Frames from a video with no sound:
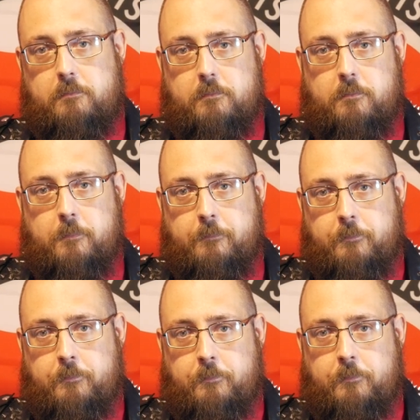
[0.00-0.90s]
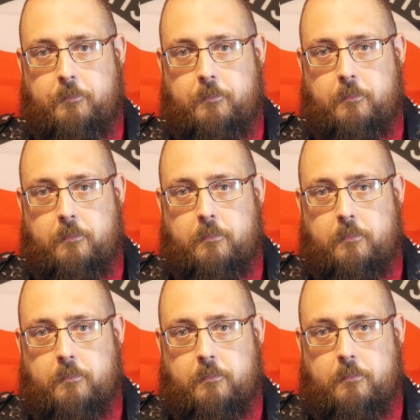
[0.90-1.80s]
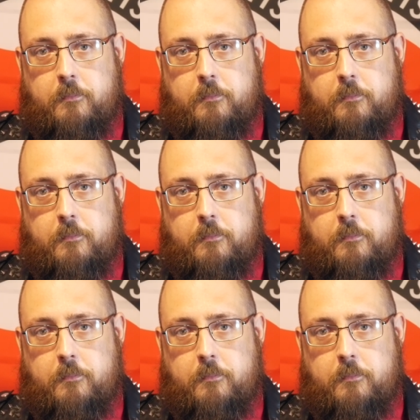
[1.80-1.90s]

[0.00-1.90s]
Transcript: Nobody speaks.